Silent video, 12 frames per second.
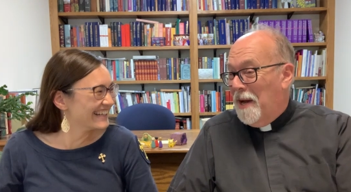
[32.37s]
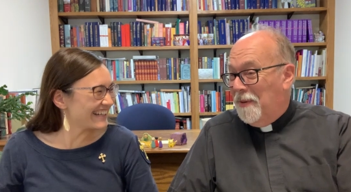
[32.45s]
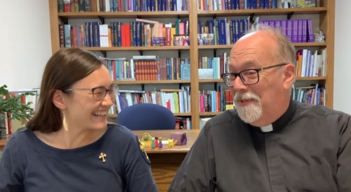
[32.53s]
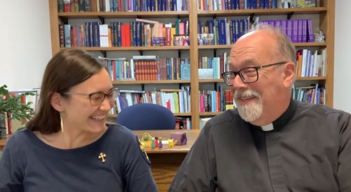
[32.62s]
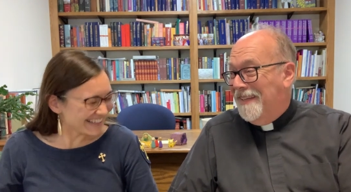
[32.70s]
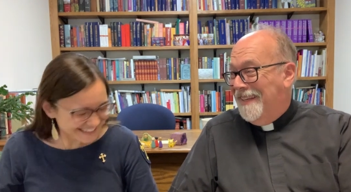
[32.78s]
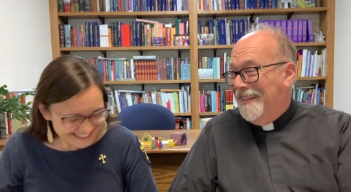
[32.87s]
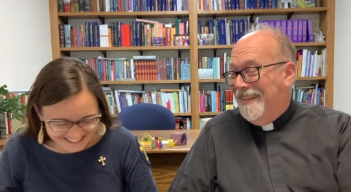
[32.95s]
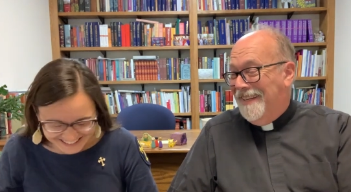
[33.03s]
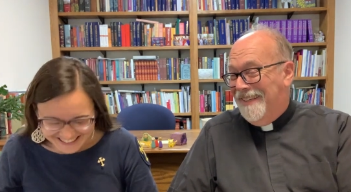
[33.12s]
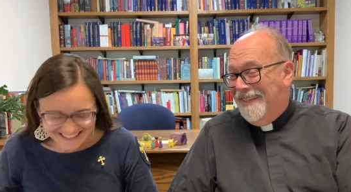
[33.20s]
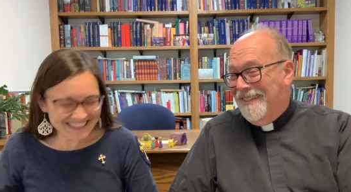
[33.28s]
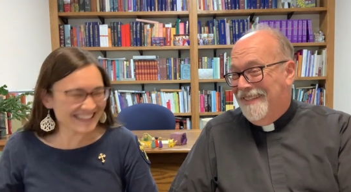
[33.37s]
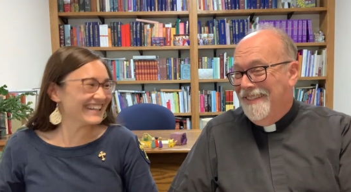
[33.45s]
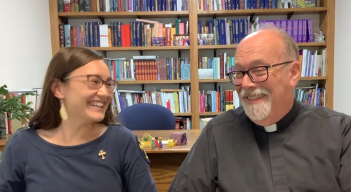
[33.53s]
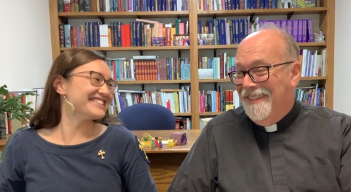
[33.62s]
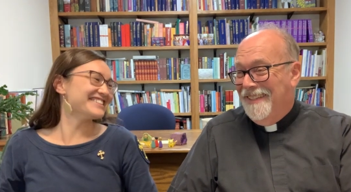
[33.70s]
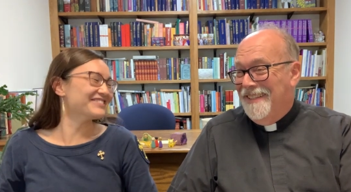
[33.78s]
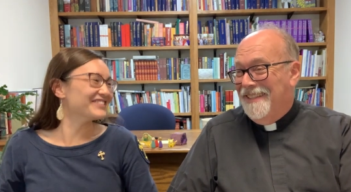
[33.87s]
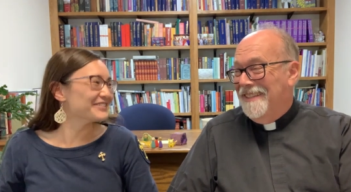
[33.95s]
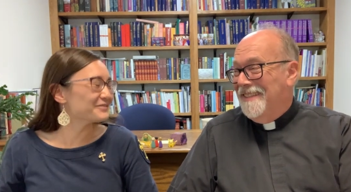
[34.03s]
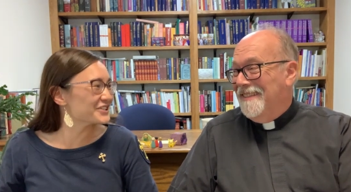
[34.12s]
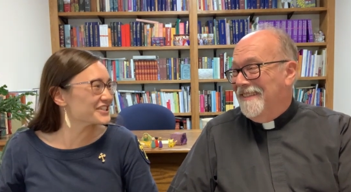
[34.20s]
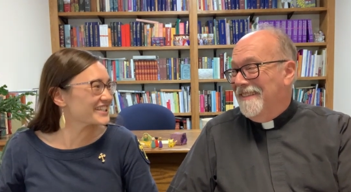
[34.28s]
Speaker 1: out.
Speaker 2: Yes, and
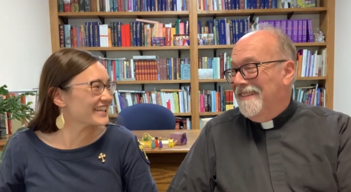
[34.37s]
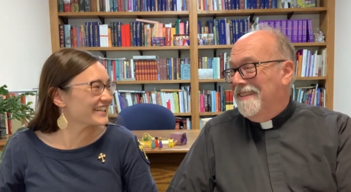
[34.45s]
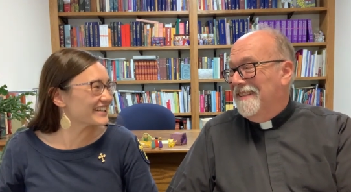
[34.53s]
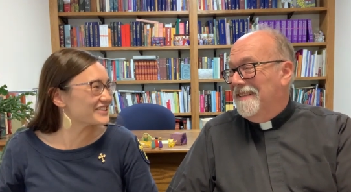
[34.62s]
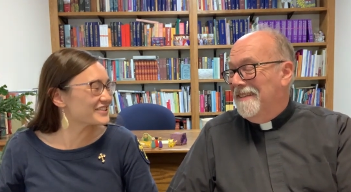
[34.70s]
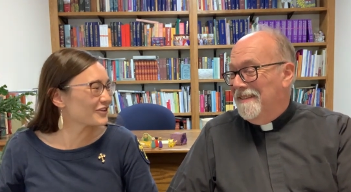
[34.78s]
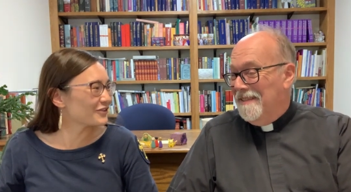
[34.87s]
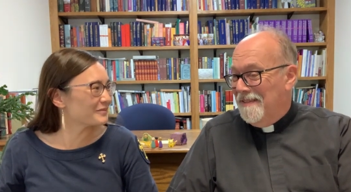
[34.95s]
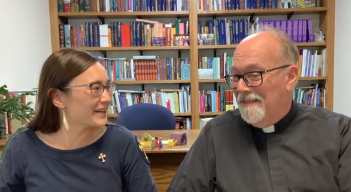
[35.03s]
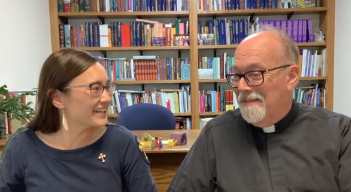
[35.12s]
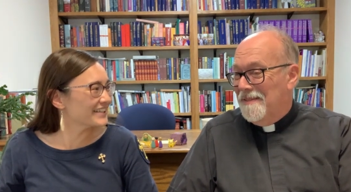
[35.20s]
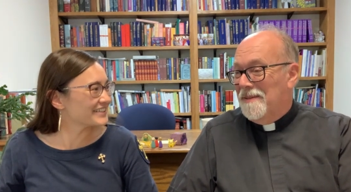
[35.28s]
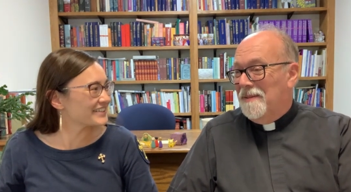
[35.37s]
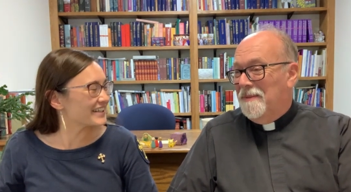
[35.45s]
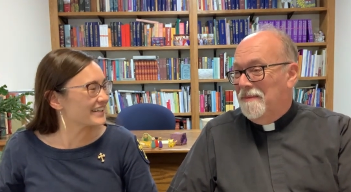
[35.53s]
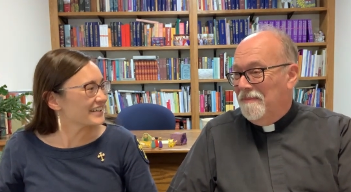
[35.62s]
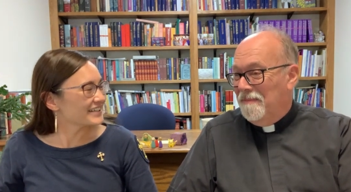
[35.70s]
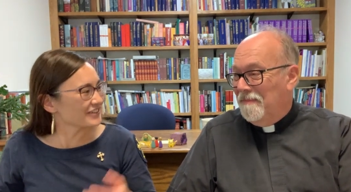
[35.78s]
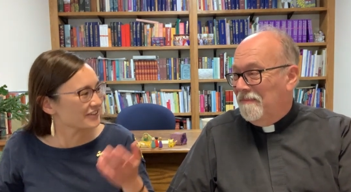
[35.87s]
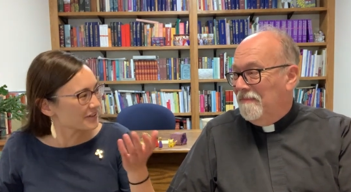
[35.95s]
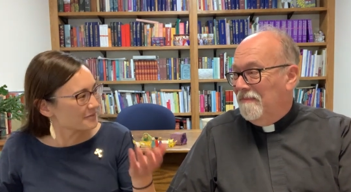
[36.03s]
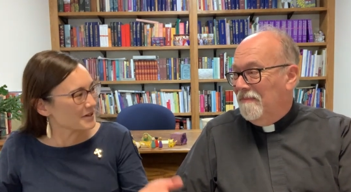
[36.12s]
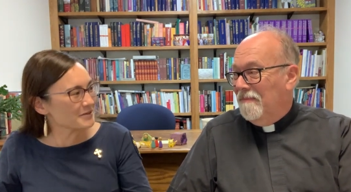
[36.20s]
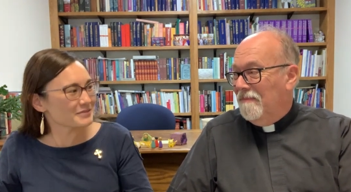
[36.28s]
we appreciate it so much.
Speaker 1: So,
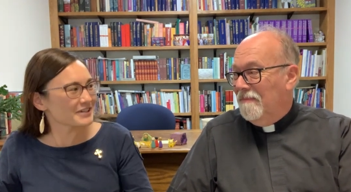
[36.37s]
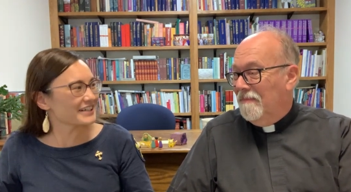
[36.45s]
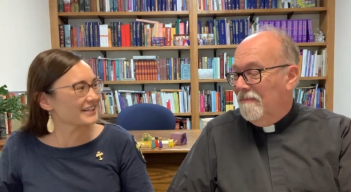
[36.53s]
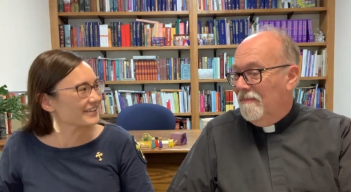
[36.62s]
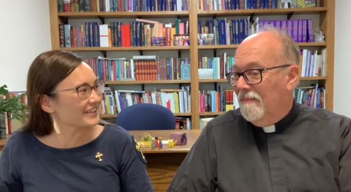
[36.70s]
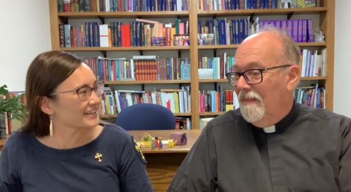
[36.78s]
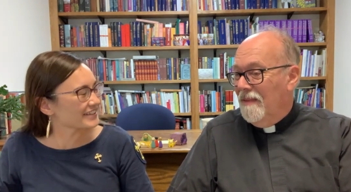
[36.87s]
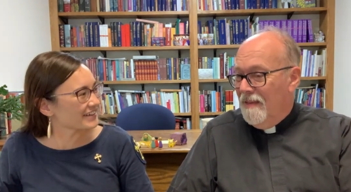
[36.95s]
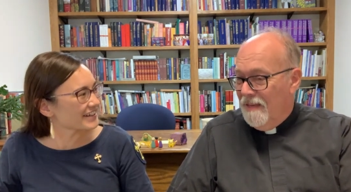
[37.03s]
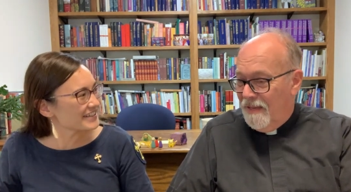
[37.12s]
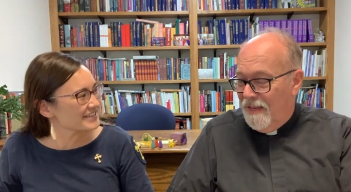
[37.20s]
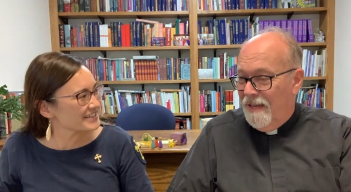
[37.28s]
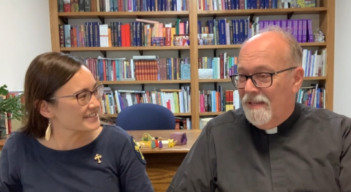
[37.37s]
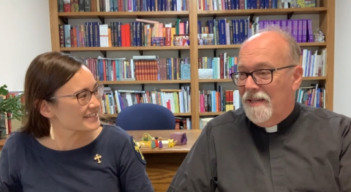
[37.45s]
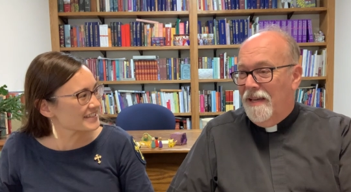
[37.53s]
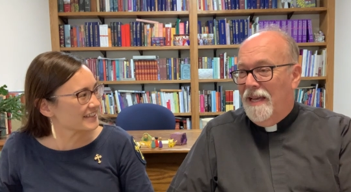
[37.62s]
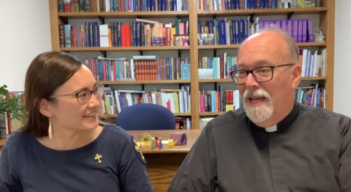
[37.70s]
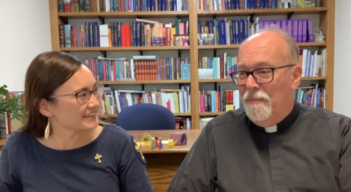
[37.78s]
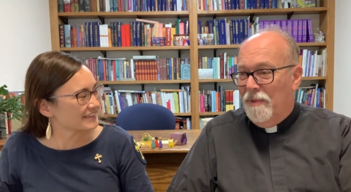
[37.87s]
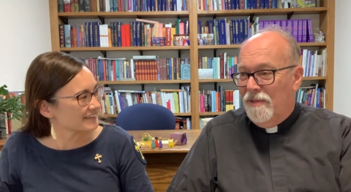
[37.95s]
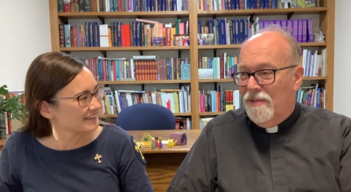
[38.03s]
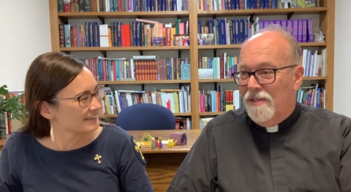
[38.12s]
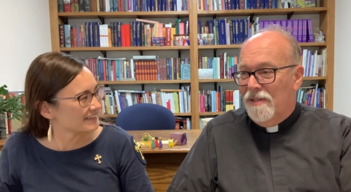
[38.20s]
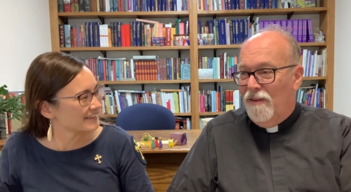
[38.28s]
you're a member here at Grace. Yes, I am,
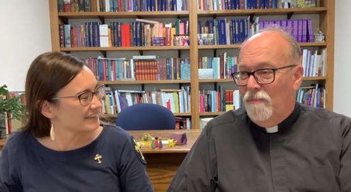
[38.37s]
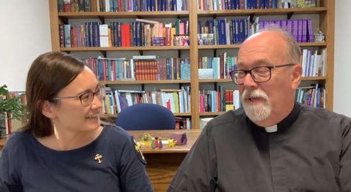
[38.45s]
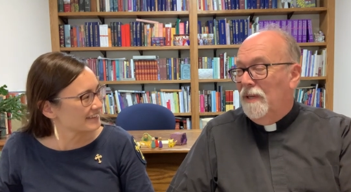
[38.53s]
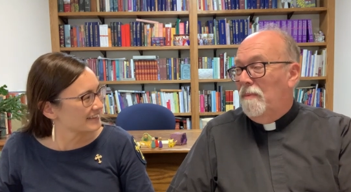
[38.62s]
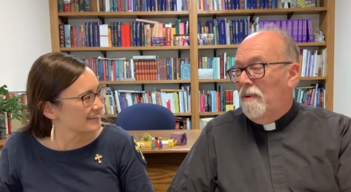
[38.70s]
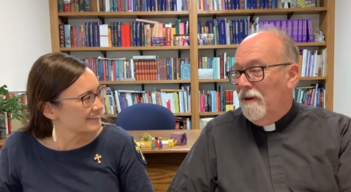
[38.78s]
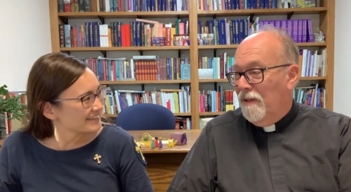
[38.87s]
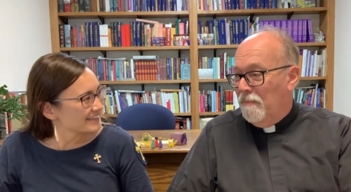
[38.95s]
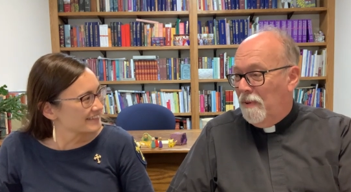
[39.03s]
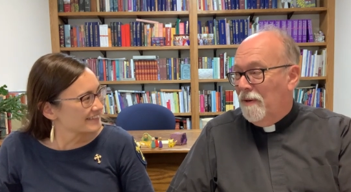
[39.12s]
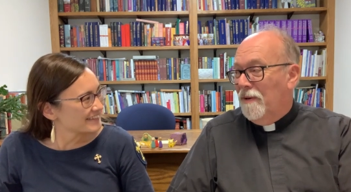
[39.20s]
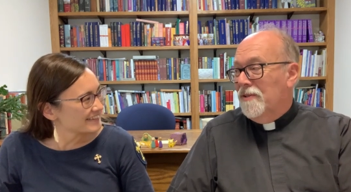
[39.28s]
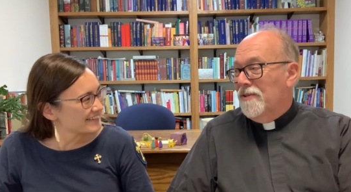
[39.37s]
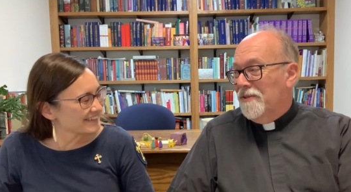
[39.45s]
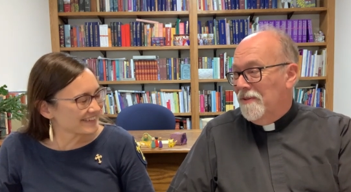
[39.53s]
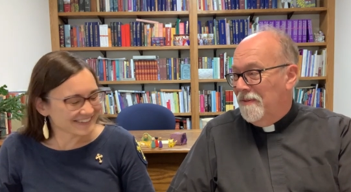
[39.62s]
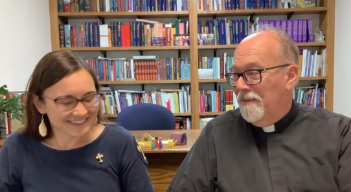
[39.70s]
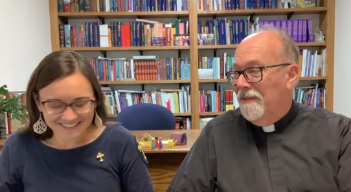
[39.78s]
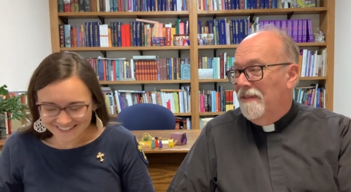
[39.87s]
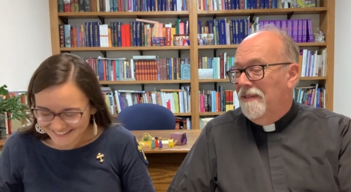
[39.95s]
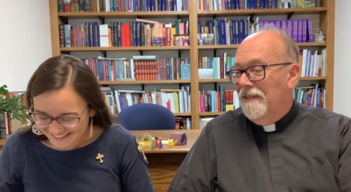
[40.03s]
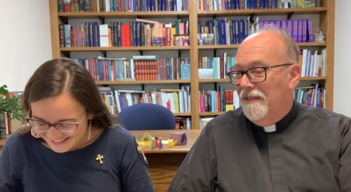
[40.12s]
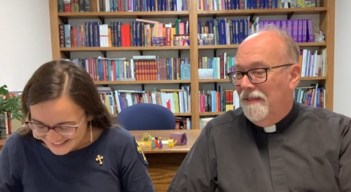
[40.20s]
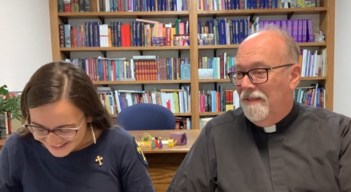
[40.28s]
and just love being a part of the parish. So
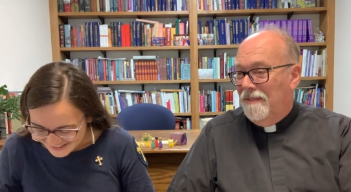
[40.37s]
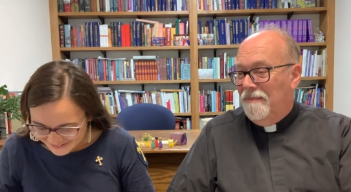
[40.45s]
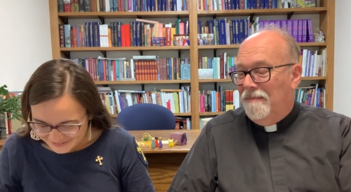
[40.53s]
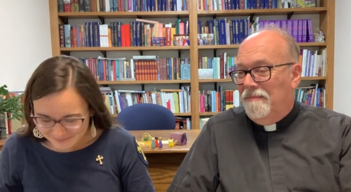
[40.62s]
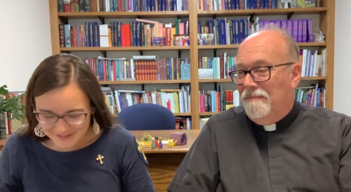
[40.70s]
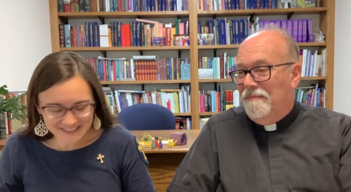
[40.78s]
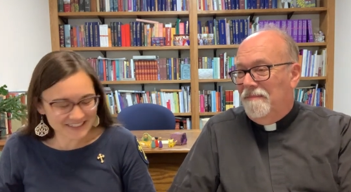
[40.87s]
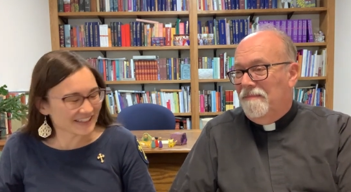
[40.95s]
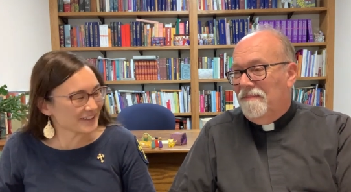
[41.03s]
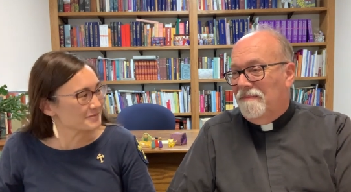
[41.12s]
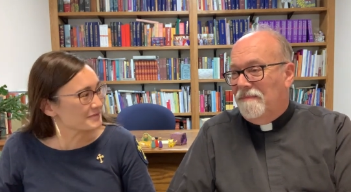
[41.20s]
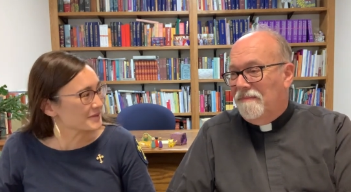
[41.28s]
Speaker 2: awesome. Yeah,